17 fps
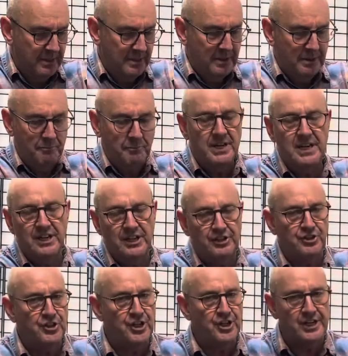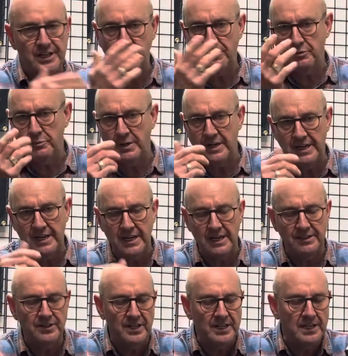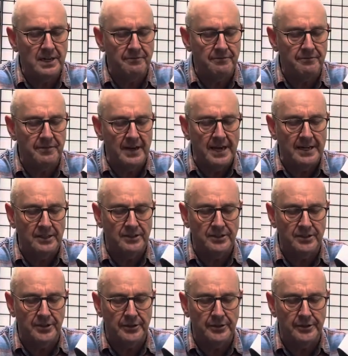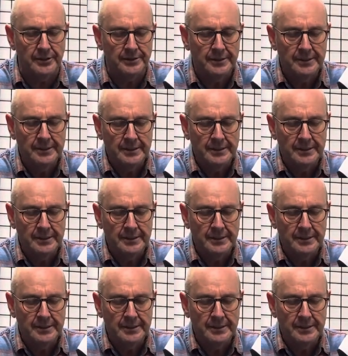be it a G3, a Dynafit, or